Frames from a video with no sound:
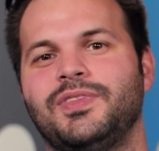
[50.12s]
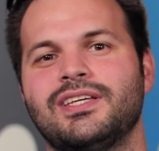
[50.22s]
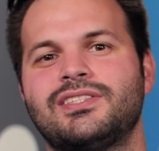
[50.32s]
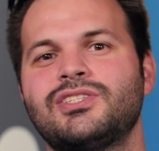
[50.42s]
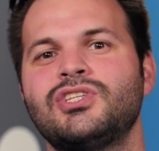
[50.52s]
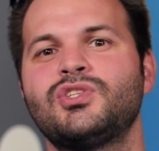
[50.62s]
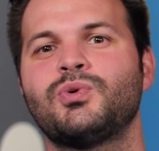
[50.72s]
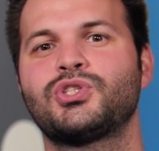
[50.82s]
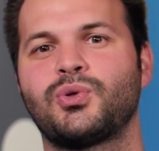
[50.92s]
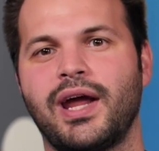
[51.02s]
The assistants
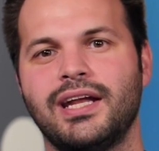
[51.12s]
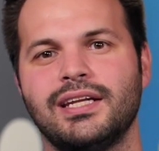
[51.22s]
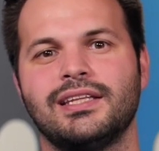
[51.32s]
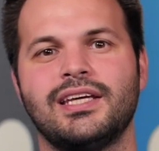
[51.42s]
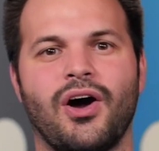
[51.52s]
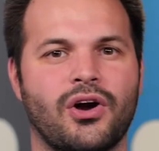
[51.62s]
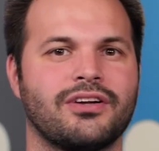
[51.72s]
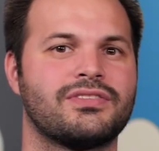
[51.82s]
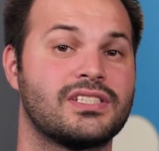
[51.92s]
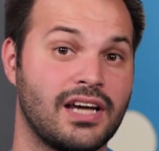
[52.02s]
were trained in the
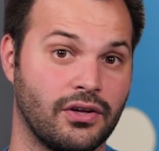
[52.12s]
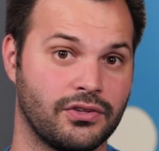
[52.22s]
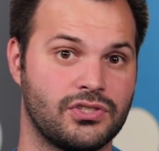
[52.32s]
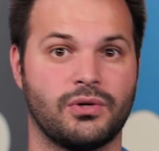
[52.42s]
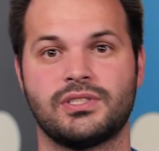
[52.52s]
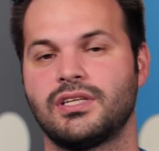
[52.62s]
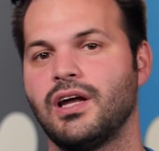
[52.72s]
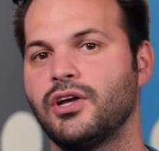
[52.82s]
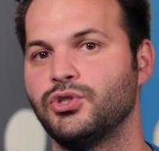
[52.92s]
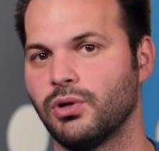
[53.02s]
art of stealth so as to
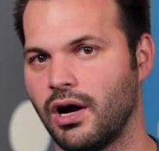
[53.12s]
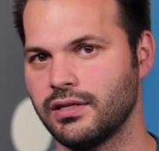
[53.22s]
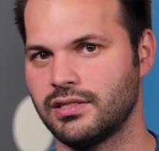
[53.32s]
not draw